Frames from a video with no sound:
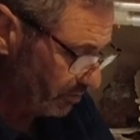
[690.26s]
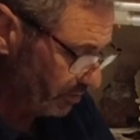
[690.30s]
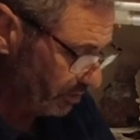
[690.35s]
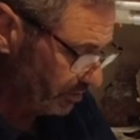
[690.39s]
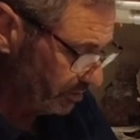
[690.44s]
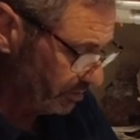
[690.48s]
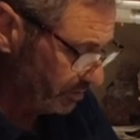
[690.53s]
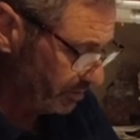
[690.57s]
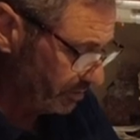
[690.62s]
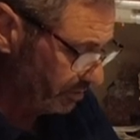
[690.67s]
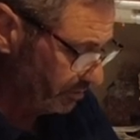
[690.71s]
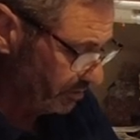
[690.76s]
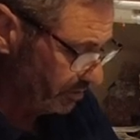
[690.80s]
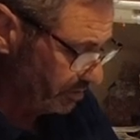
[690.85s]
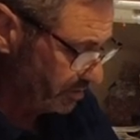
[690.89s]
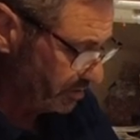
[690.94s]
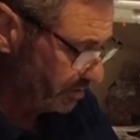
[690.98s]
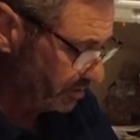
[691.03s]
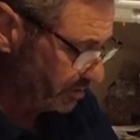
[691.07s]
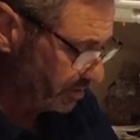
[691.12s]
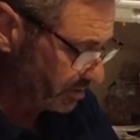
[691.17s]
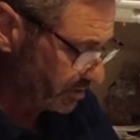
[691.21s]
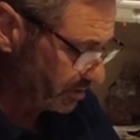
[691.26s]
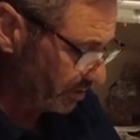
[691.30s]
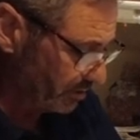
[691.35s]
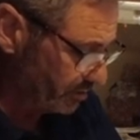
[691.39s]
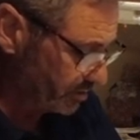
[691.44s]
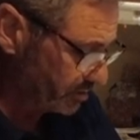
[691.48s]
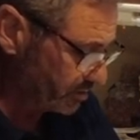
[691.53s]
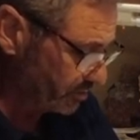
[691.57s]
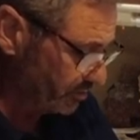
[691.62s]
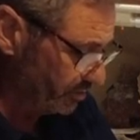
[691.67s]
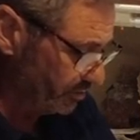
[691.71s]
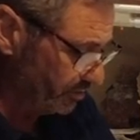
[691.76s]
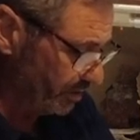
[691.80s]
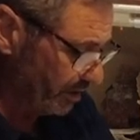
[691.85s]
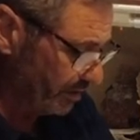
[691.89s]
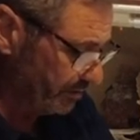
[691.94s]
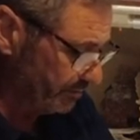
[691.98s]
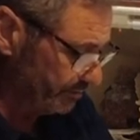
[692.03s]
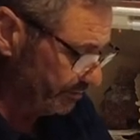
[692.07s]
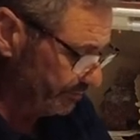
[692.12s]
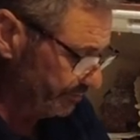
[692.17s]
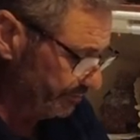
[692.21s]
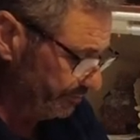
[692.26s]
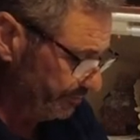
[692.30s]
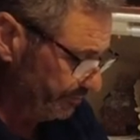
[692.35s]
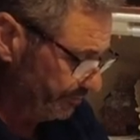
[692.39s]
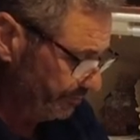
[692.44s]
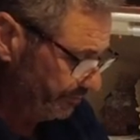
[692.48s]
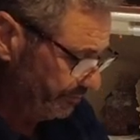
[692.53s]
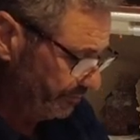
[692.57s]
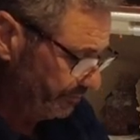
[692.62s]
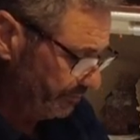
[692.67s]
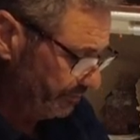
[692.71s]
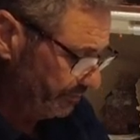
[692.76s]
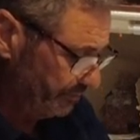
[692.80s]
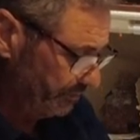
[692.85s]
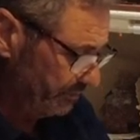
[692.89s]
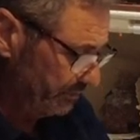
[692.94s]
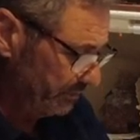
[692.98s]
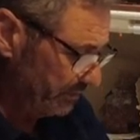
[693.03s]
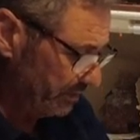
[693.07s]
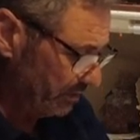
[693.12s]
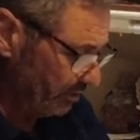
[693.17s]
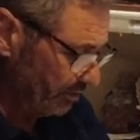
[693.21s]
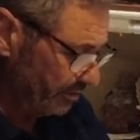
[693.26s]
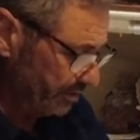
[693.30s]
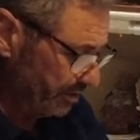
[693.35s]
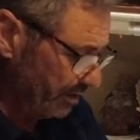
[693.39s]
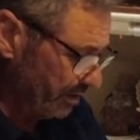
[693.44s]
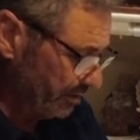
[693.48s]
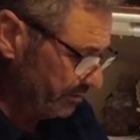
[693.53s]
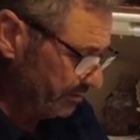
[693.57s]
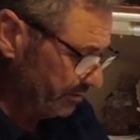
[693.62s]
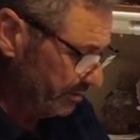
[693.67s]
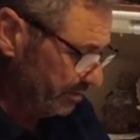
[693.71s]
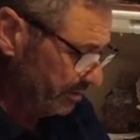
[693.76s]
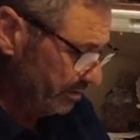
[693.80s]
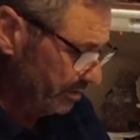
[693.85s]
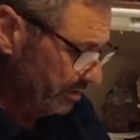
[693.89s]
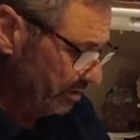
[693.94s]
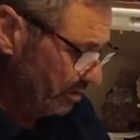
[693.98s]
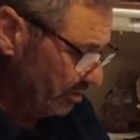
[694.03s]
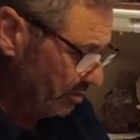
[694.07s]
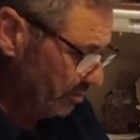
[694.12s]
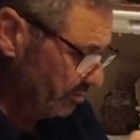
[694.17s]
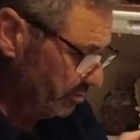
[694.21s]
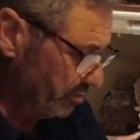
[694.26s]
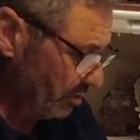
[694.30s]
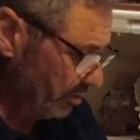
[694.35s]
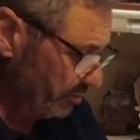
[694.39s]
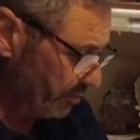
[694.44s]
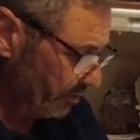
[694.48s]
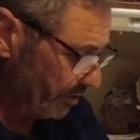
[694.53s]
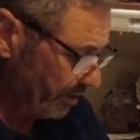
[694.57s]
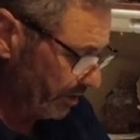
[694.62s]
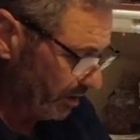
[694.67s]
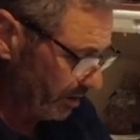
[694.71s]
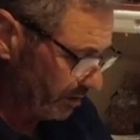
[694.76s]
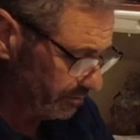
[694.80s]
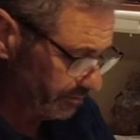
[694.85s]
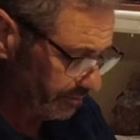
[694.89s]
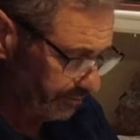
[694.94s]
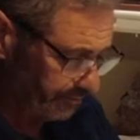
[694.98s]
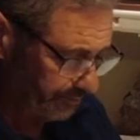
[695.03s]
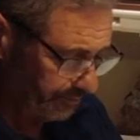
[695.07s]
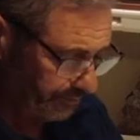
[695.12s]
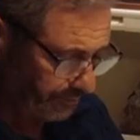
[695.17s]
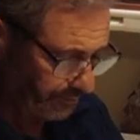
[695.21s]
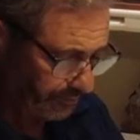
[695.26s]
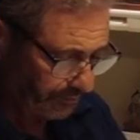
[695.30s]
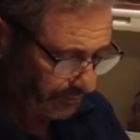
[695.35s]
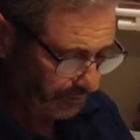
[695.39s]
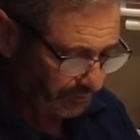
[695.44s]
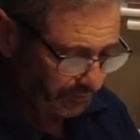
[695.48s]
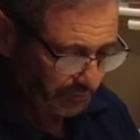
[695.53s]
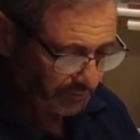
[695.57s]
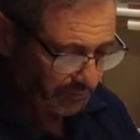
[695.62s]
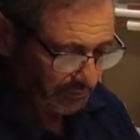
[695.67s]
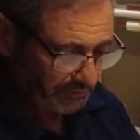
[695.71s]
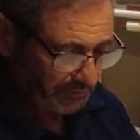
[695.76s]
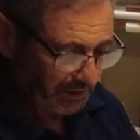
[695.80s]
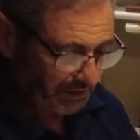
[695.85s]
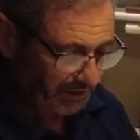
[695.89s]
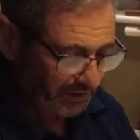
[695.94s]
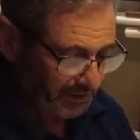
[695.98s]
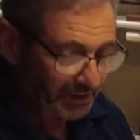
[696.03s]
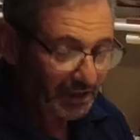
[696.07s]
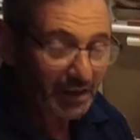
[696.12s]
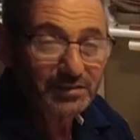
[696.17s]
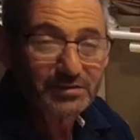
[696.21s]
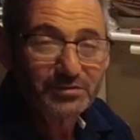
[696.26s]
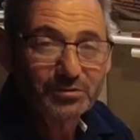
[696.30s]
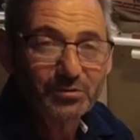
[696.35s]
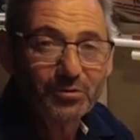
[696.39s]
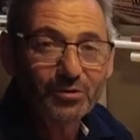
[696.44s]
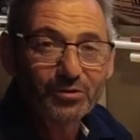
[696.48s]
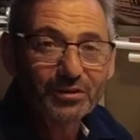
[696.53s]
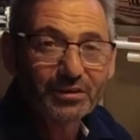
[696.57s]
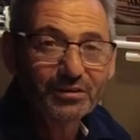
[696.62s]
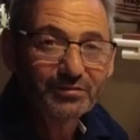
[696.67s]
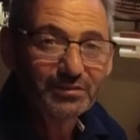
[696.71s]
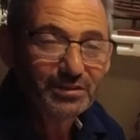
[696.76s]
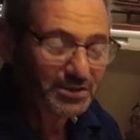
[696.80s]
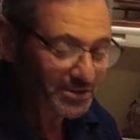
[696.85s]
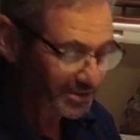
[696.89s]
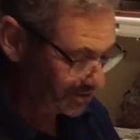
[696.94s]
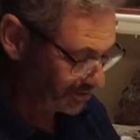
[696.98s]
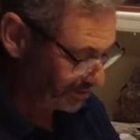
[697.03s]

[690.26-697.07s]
what you do is you just unscrew that like that, pop it out, and that's all there is